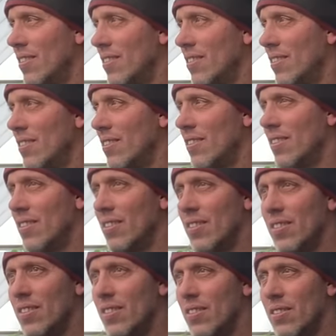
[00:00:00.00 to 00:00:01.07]

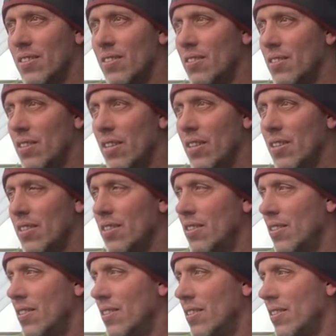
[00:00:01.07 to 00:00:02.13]

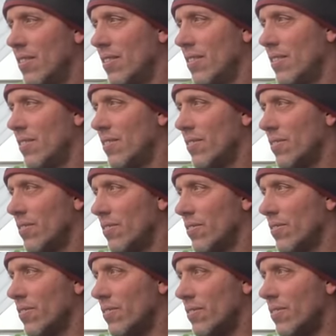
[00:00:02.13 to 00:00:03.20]

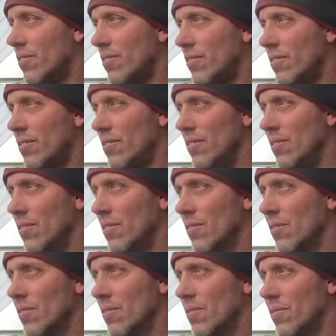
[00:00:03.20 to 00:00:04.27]

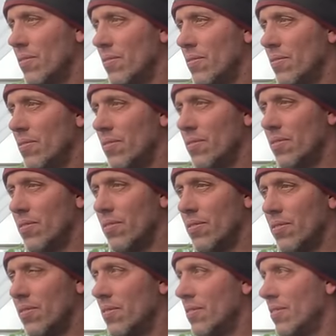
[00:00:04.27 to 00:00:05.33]

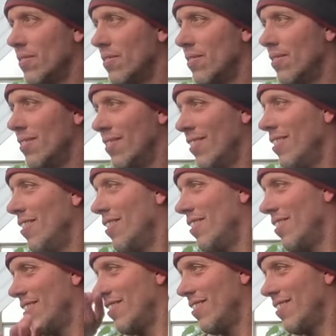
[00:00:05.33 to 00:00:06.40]

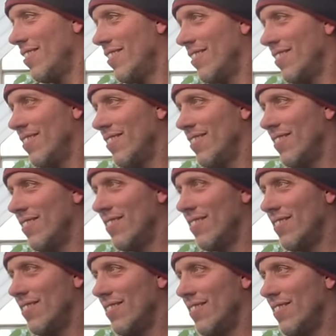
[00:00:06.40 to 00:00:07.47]

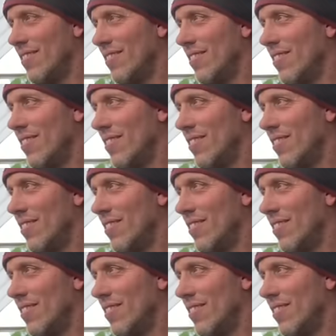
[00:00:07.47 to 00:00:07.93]
(silent)